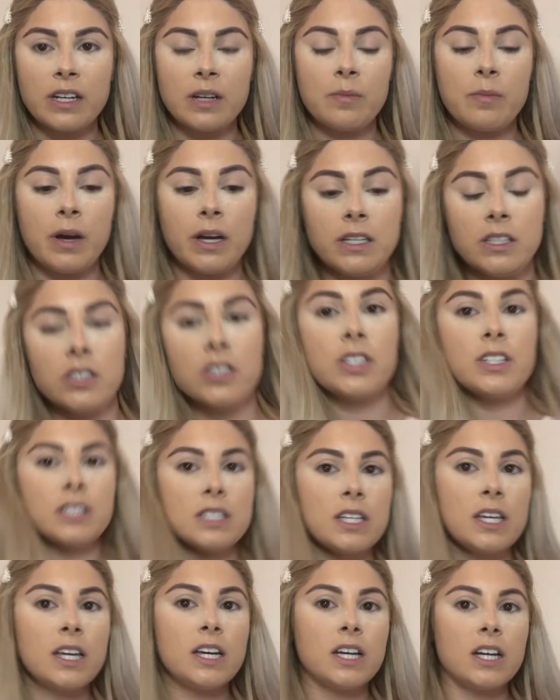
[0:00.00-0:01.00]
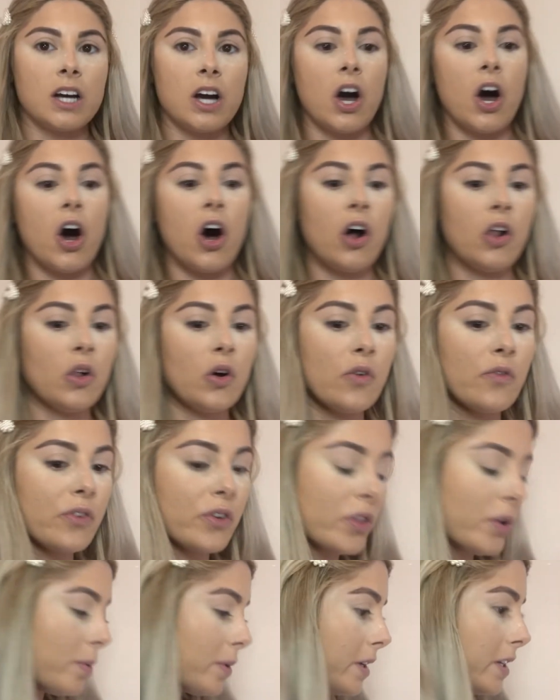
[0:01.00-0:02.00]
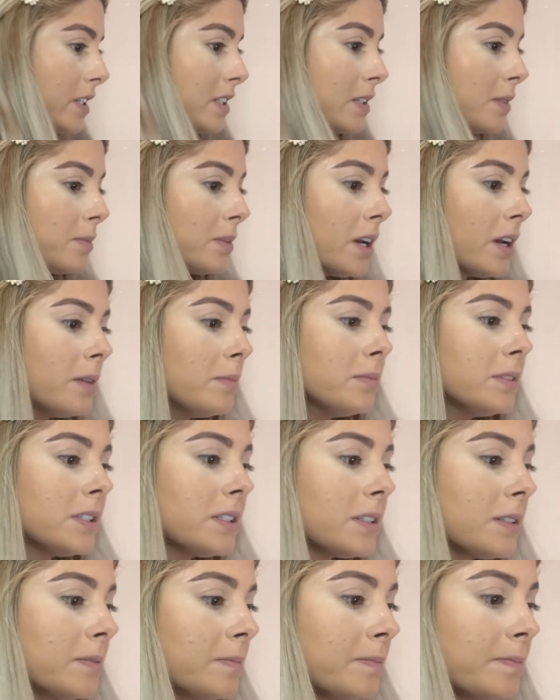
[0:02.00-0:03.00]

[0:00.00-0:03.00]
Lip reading: and mine's just like all over the place sometimes.